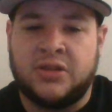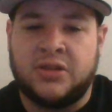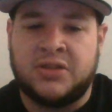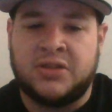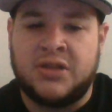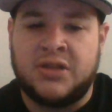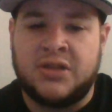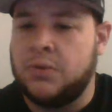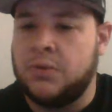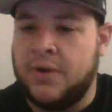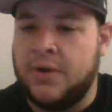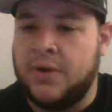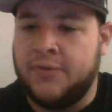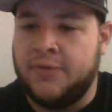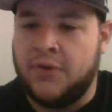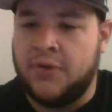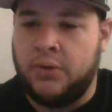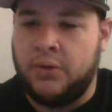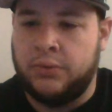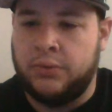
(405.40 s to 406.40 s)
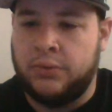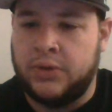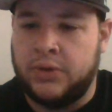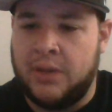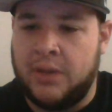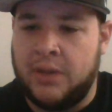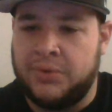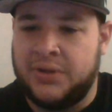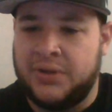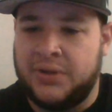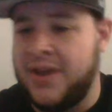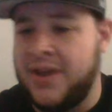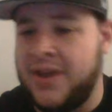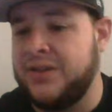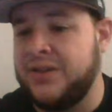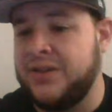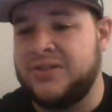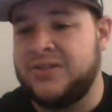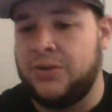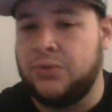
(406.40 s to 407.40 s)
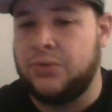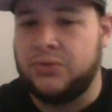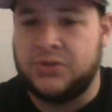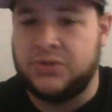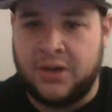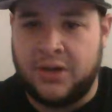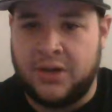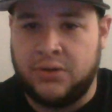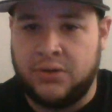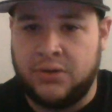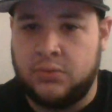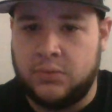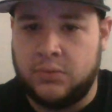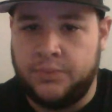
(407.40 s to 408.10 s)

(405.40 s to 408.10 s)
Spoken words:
Snake, who never held, I believe, any singles title.